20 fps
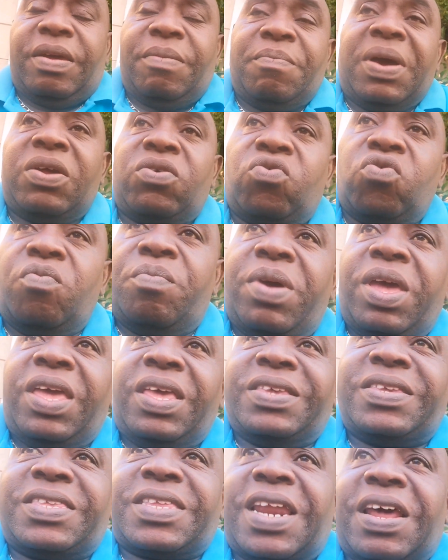
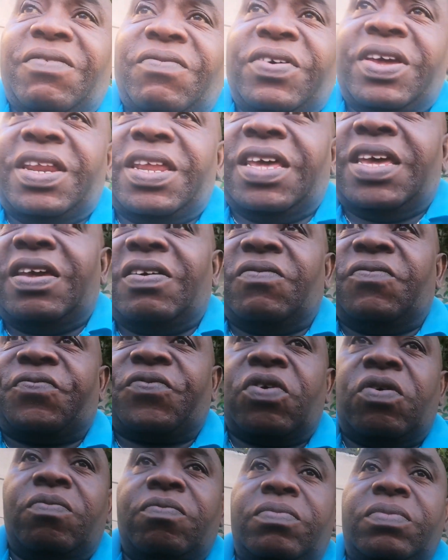Malume is traveling
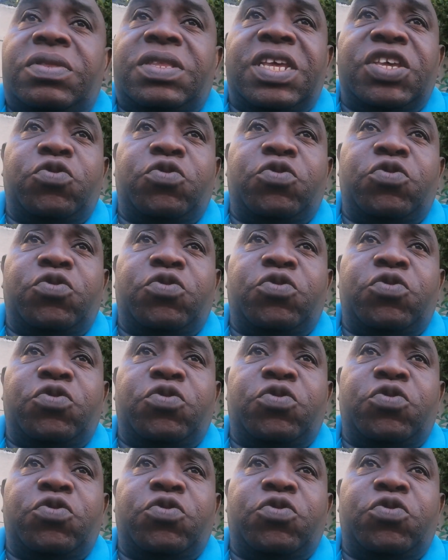from